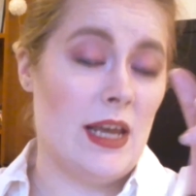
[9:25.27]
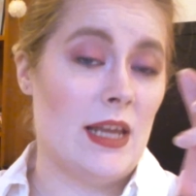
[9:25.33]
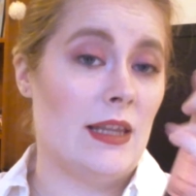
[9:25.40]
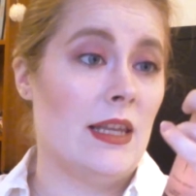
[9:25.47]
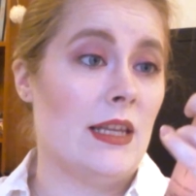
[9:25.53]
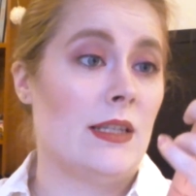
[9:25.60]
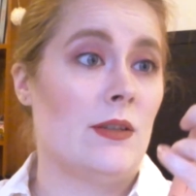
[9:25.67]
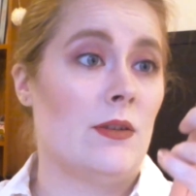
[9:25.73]

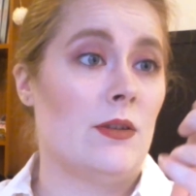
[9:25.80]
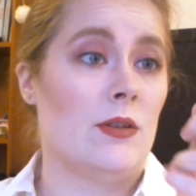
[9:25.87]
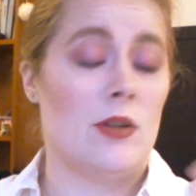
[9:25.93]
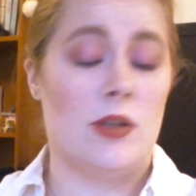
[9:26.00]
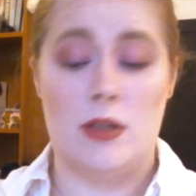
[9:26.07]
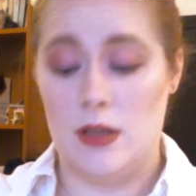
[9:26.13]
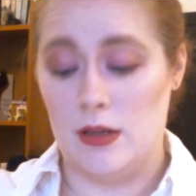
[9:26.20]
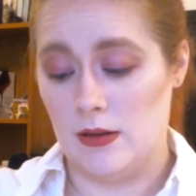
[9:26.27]
this on
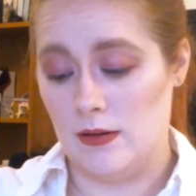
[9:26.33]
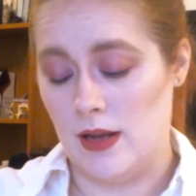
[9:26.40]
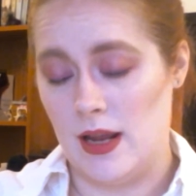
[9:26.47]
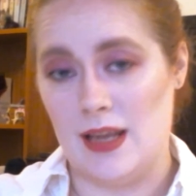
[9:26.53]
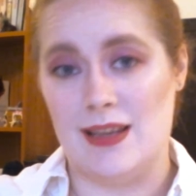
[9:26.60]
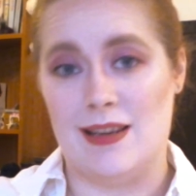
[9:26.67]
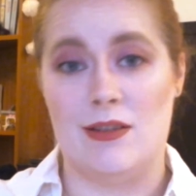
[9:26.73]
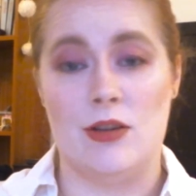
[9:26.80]

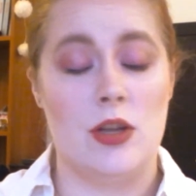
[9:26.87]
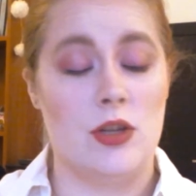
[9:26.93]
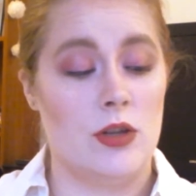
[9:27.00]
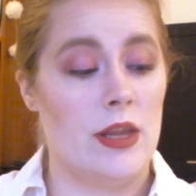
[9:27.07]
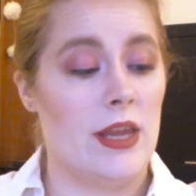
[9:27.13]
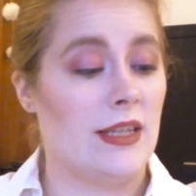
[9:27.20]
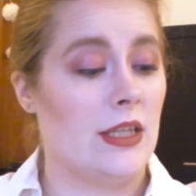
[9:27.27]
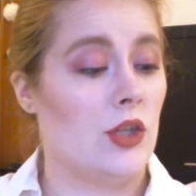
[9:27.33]

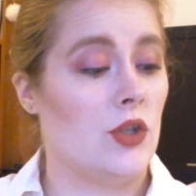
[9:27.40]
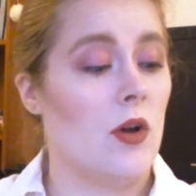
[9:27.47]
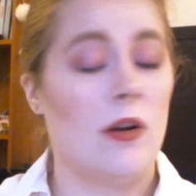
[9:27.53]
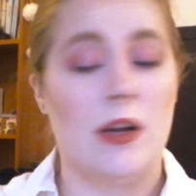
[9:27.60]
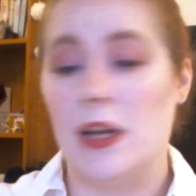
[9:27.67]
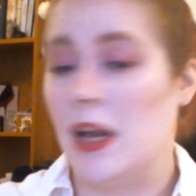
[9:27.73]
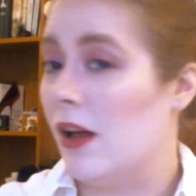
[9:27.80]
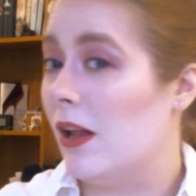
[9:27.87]
as a stock,
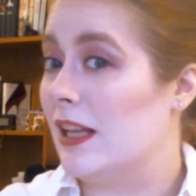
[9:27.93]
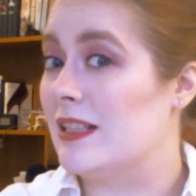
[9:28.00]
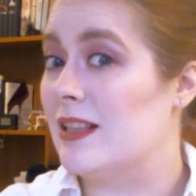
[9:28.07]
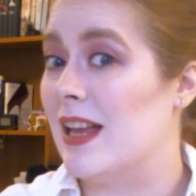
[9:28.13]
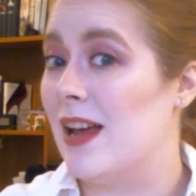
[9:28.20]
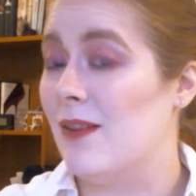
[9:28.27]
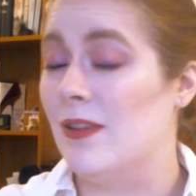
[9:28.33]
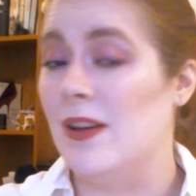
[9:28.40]
and I also
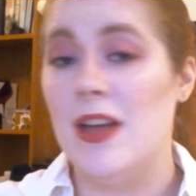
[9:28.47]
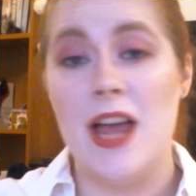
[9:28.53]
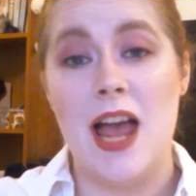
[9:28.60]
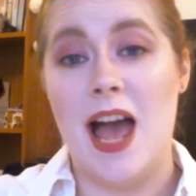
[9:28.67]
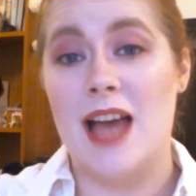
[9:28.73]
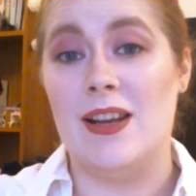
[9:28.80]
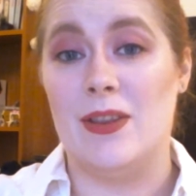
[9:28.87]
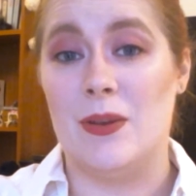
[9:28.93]
have
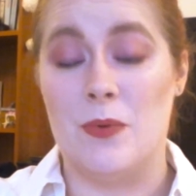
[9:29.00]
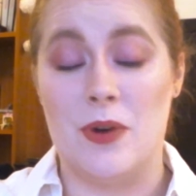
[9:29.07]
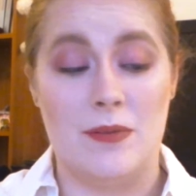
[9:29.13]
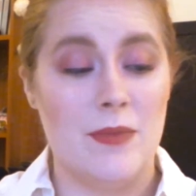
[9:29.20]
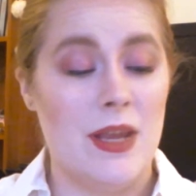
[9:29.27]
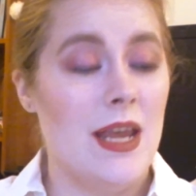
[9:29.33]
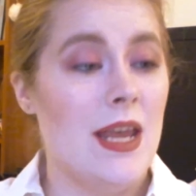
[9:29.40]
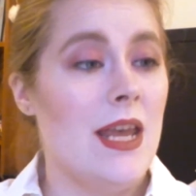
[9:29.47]
another one
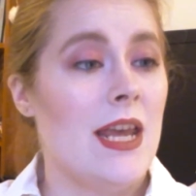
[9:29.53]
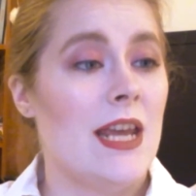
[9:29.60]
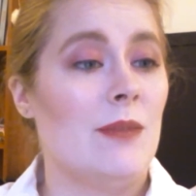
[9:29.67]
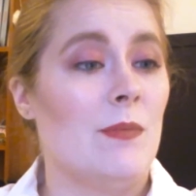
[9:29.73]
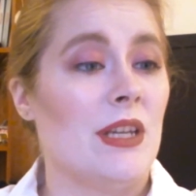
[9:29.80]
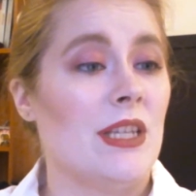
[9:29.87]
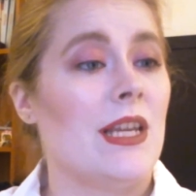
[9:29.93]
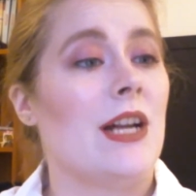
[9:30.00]
in
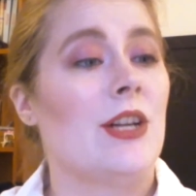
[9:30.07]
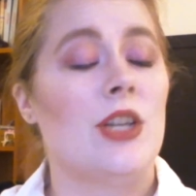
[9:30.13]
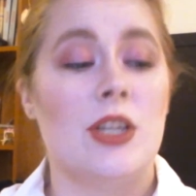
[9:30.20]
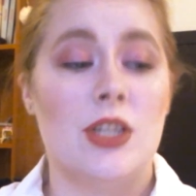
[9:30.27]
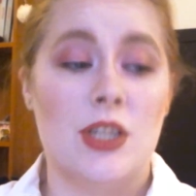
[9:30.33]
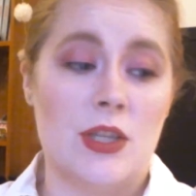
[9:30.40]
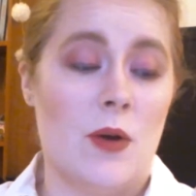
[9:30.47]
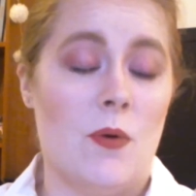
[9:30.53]
my stash.
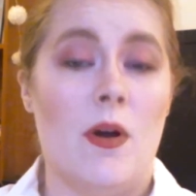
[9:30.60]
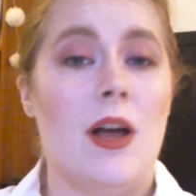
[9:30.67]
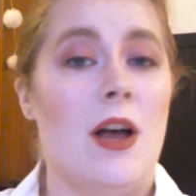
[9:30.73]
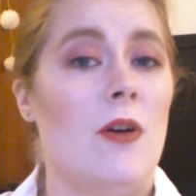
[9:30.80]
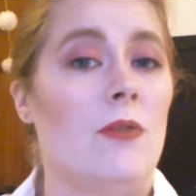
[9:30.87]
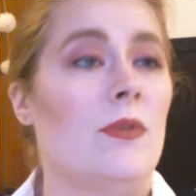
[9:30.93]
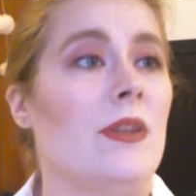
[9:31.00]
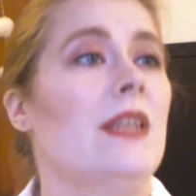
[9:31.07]
So
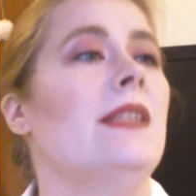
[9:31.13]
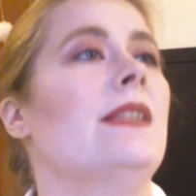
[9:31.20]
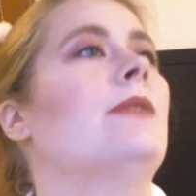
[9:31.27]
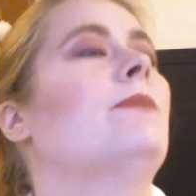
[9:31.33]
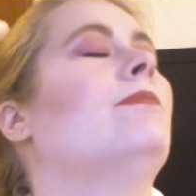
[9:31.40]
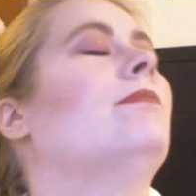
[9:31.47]
on with this.